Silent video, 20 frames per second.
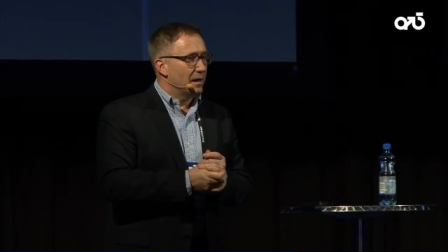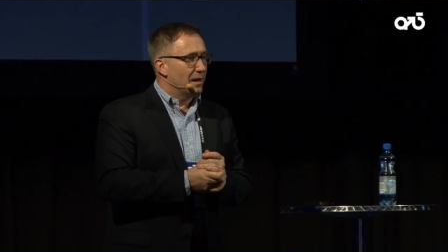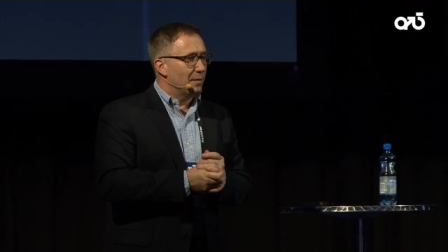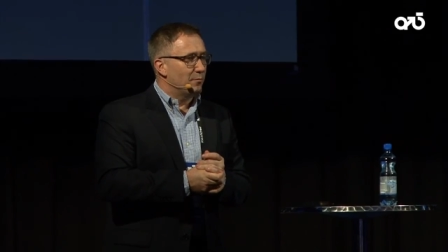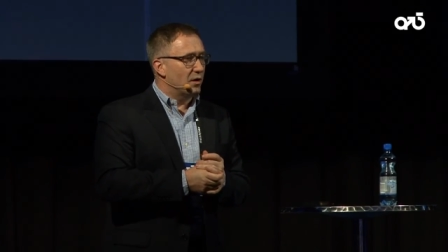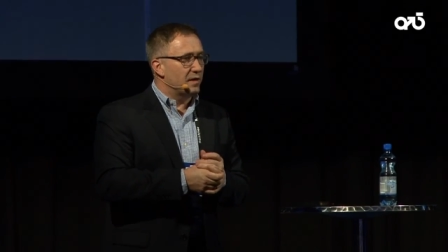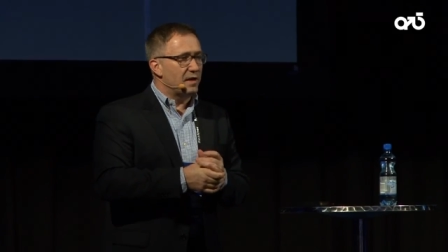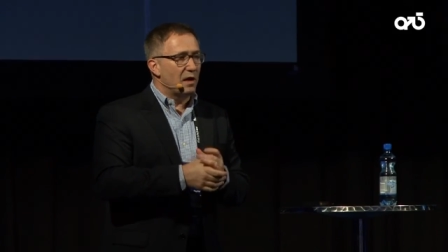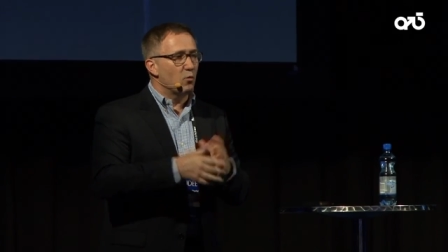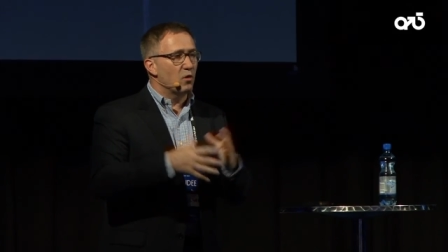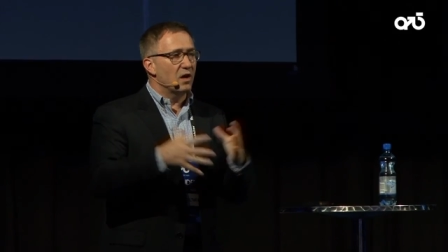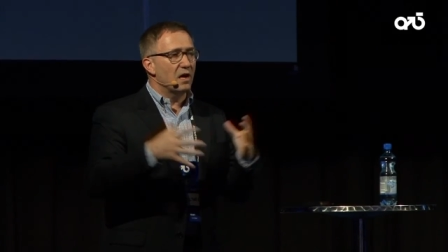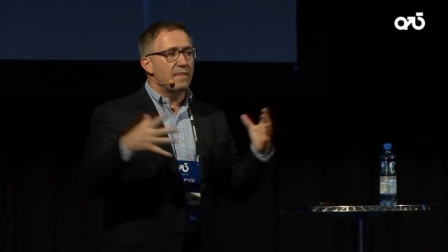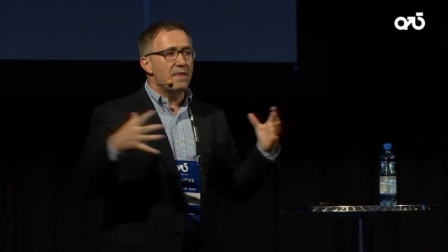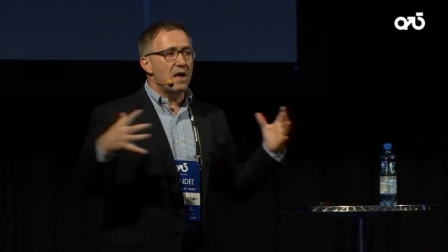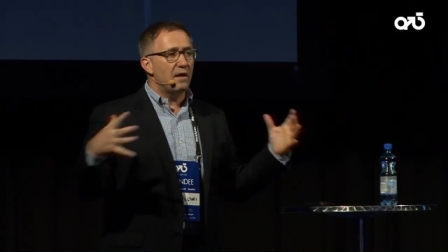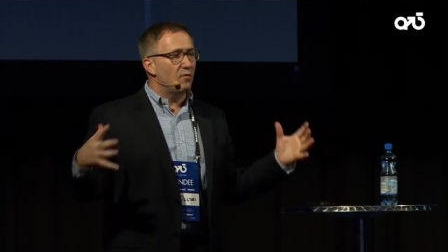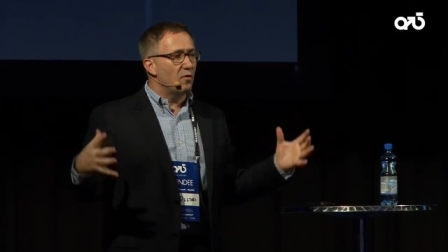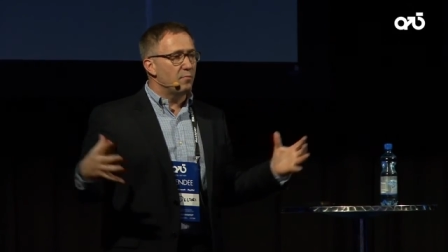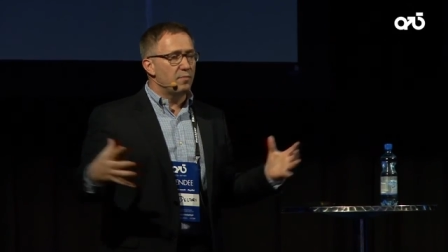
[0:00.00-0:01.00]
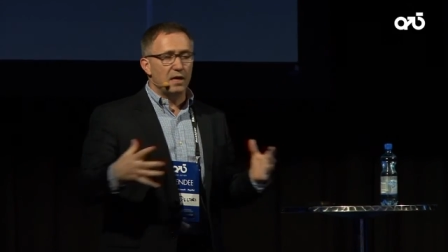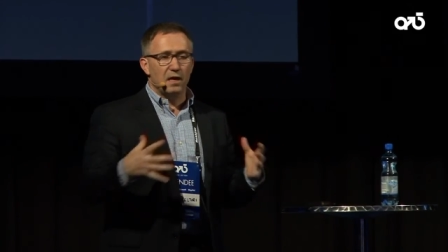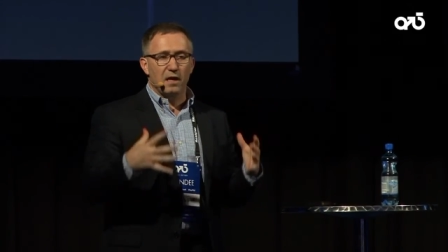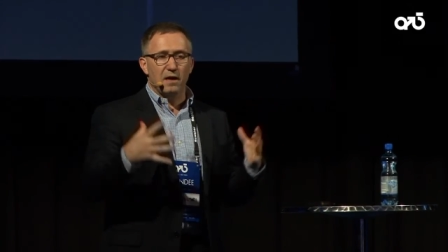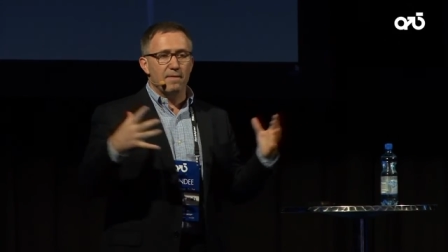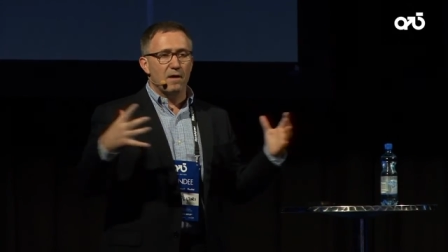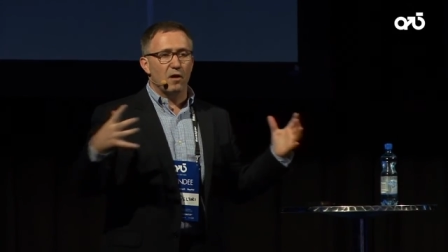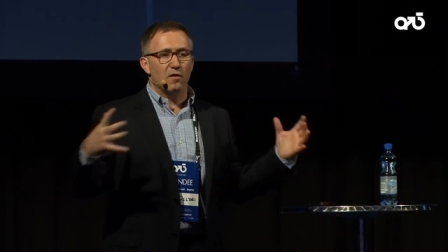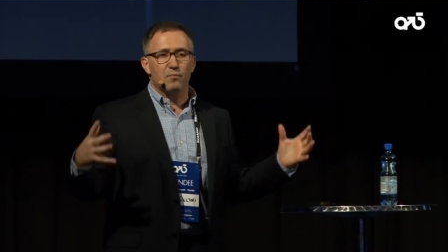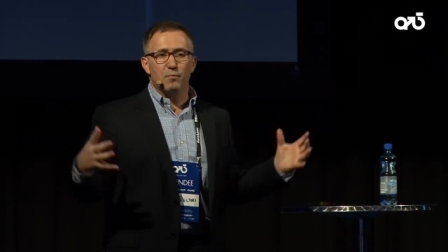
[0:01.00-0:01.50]
but there will never be
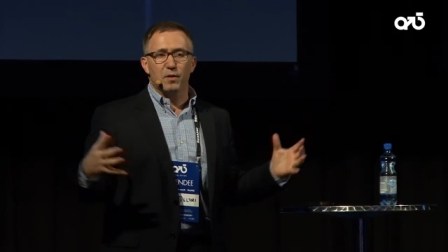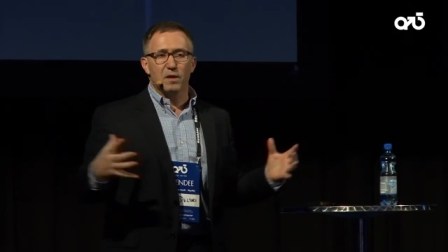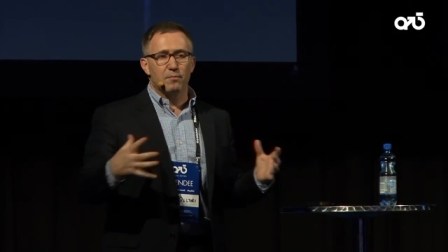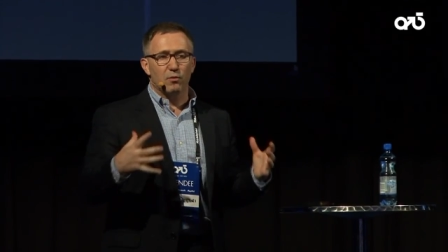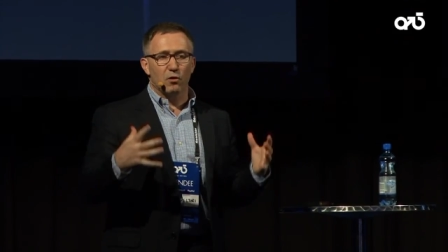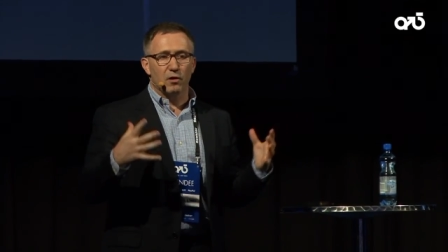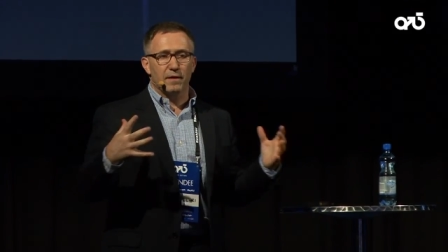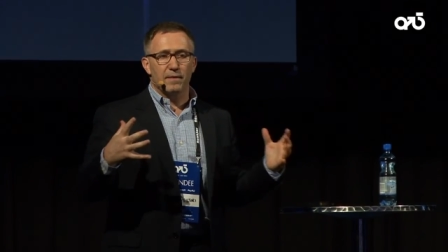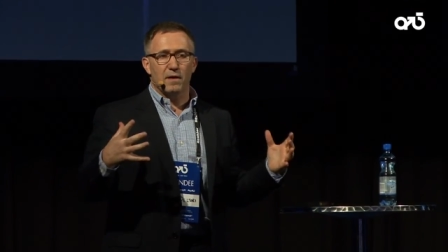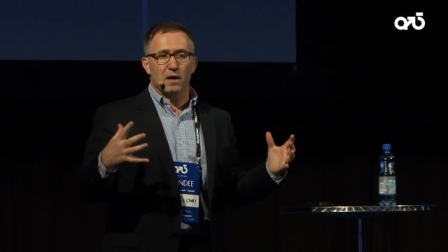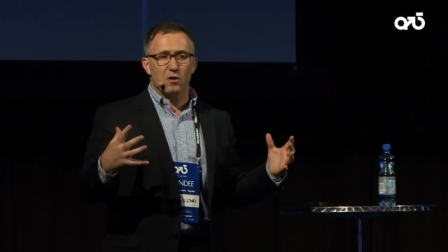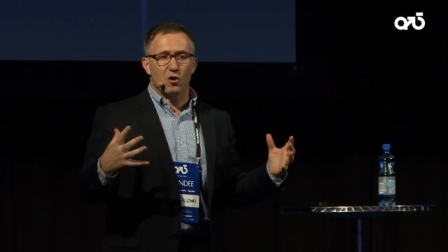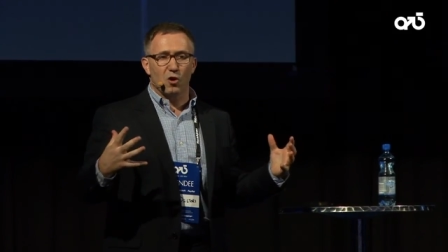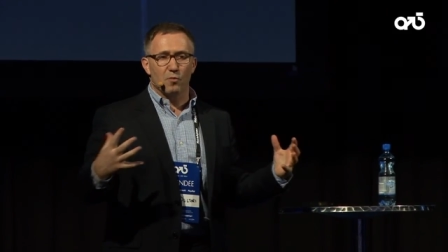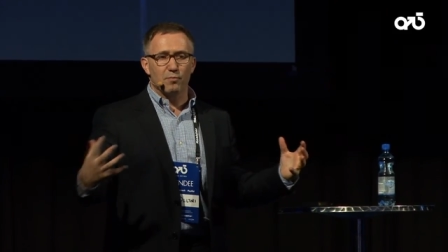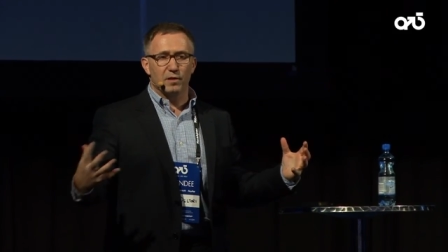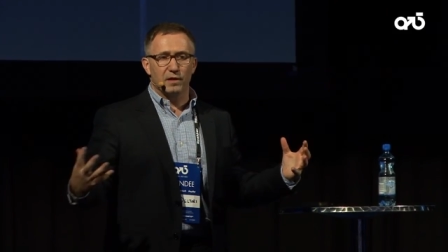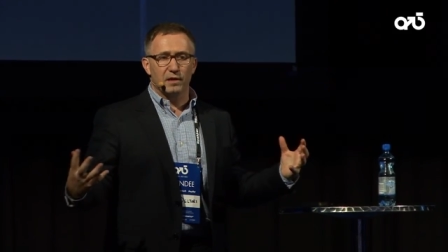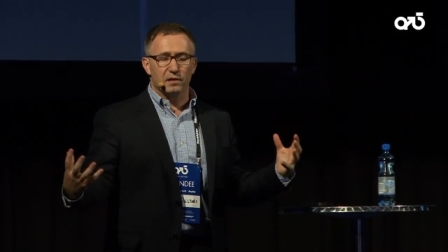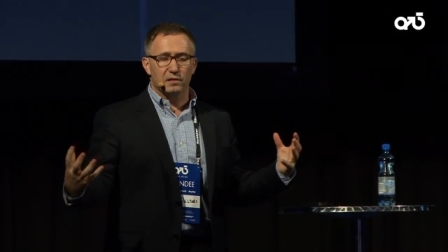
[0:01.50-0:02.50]
enough people in our company.